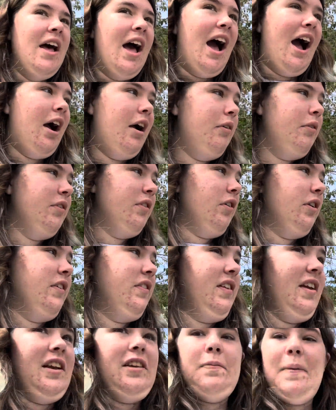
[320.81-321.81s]
I was
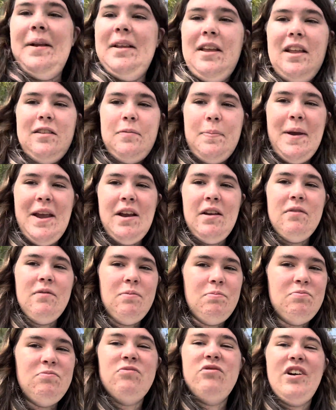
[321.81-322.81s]
honestly expecting it to be
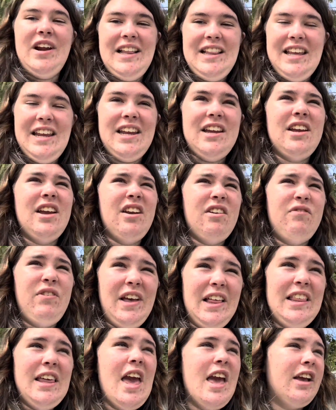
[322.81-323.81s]
really,
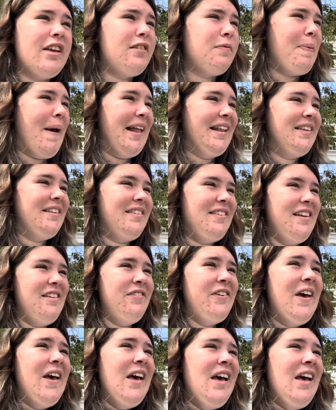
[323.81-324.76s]
really expensive